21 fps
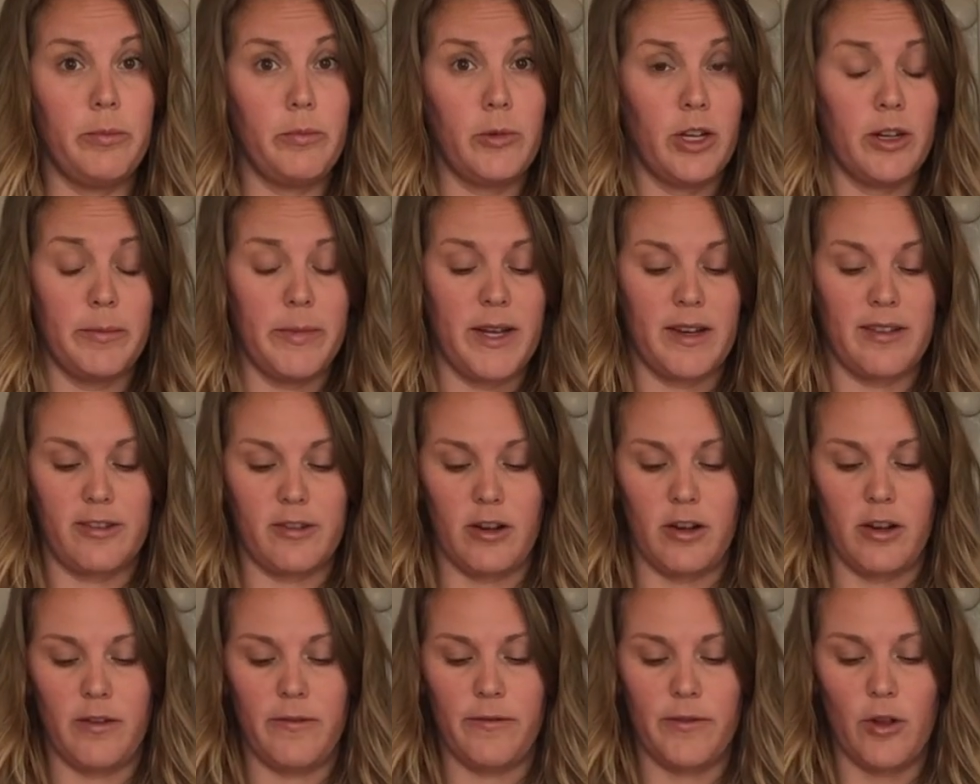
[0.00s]

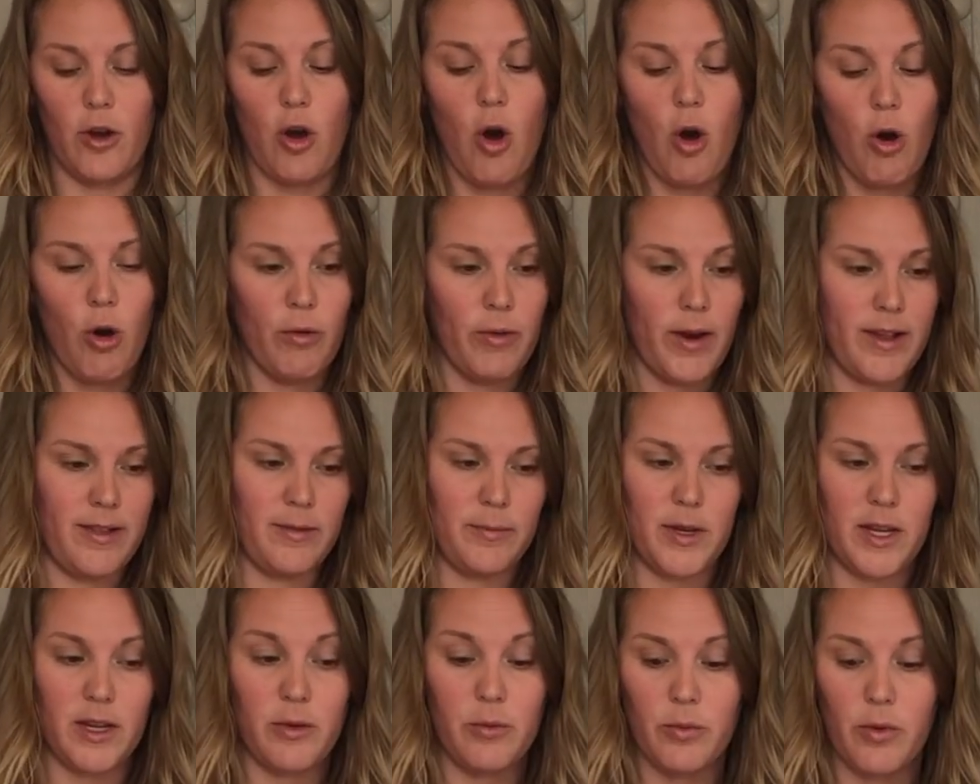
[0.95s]

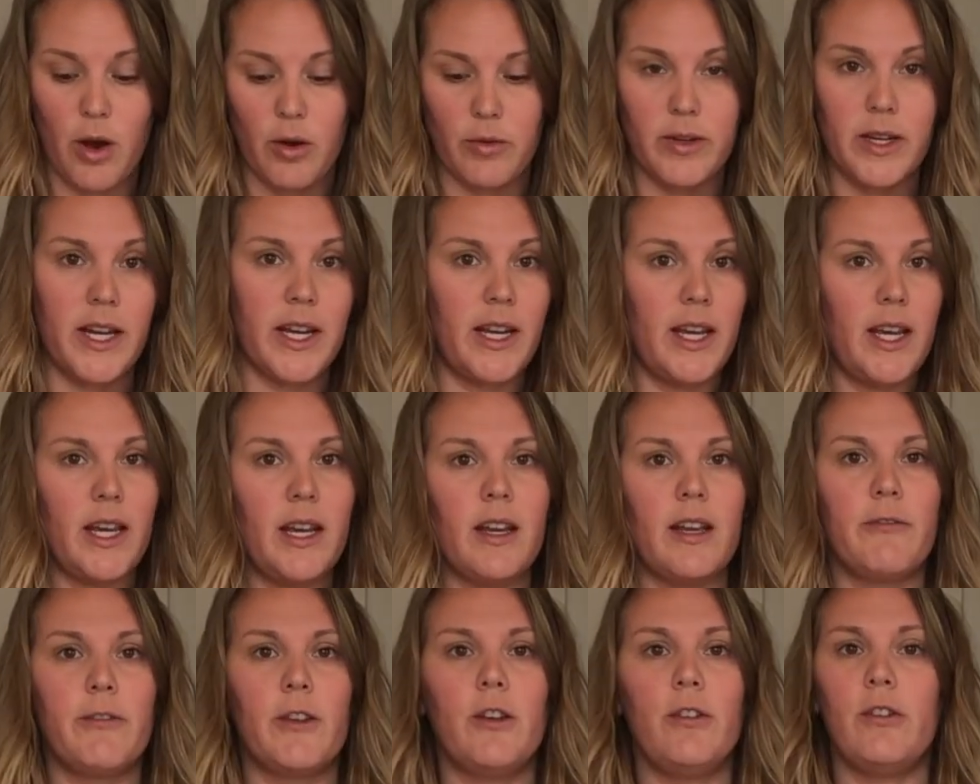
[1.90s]
You won't need it.
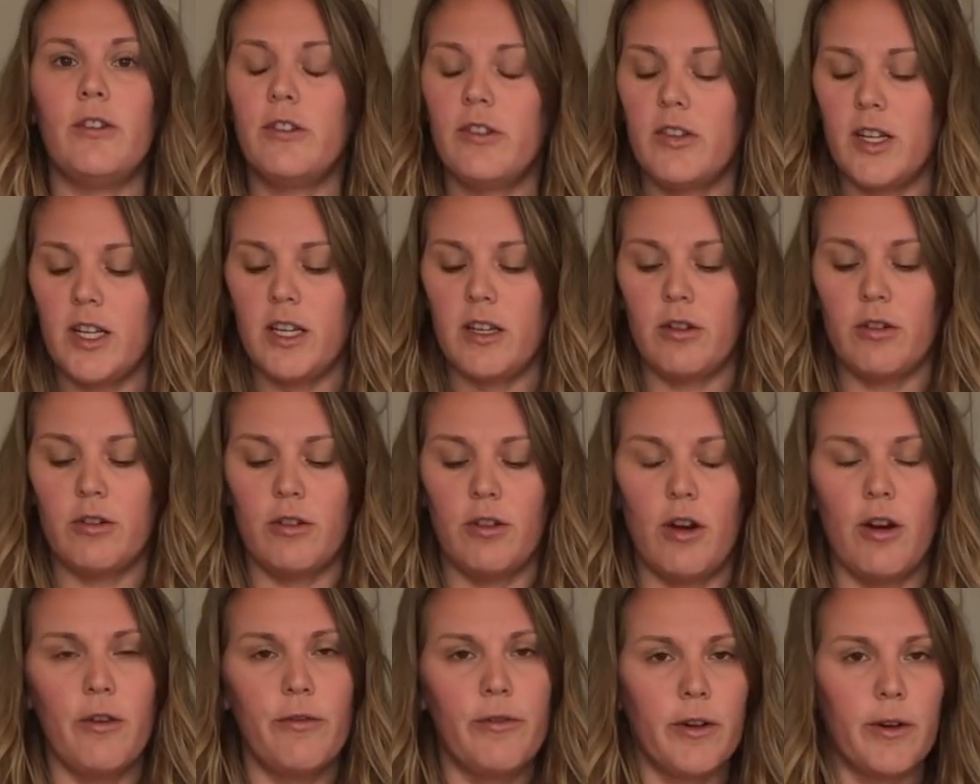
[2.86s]
If you use it, you'll
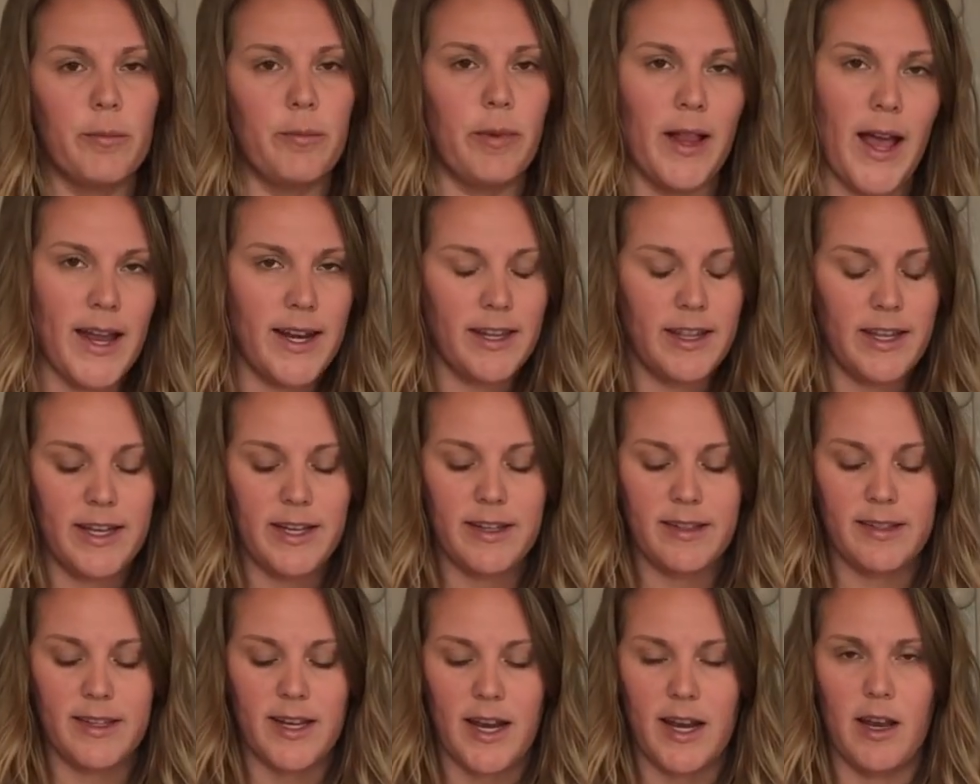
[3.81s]
over blend
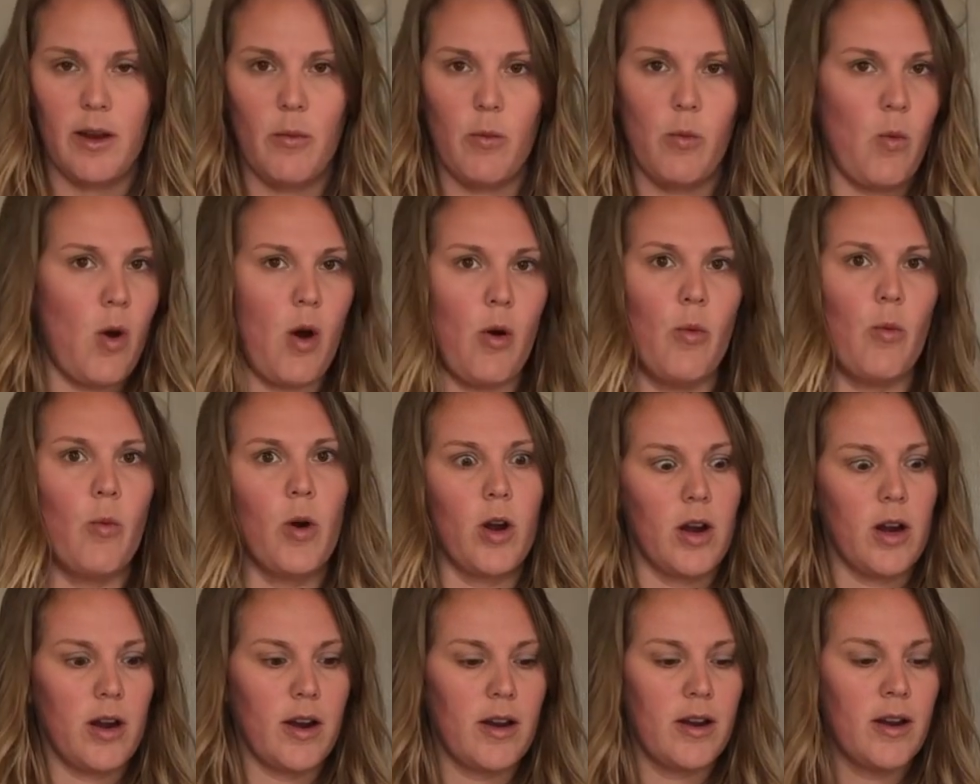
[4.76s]
this and it won't
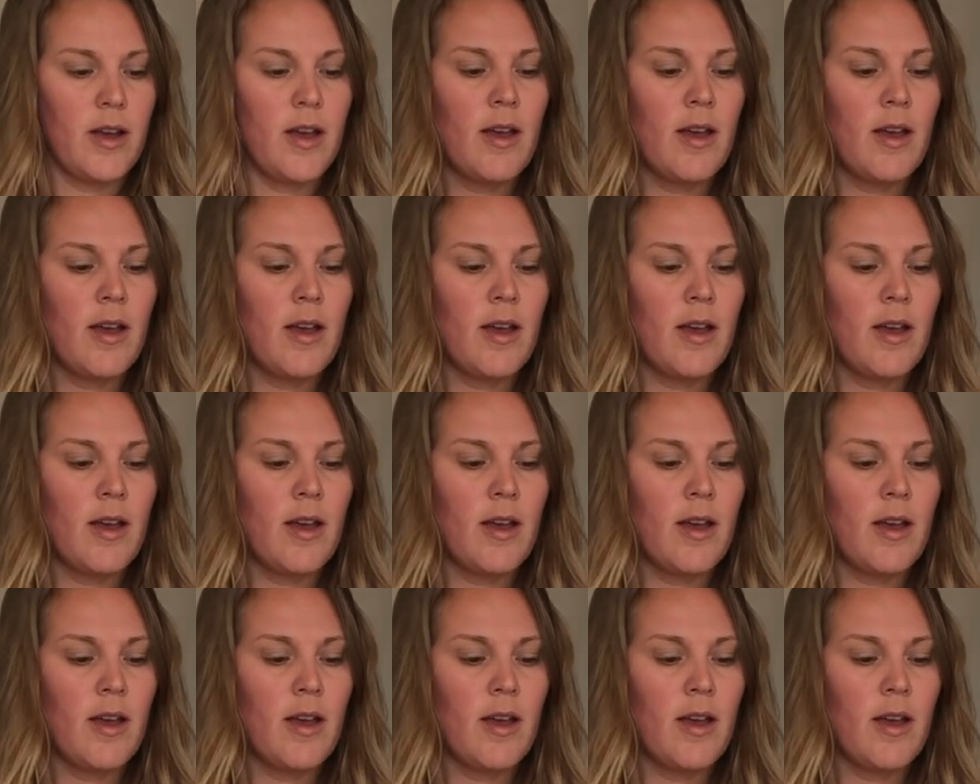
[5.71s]
work.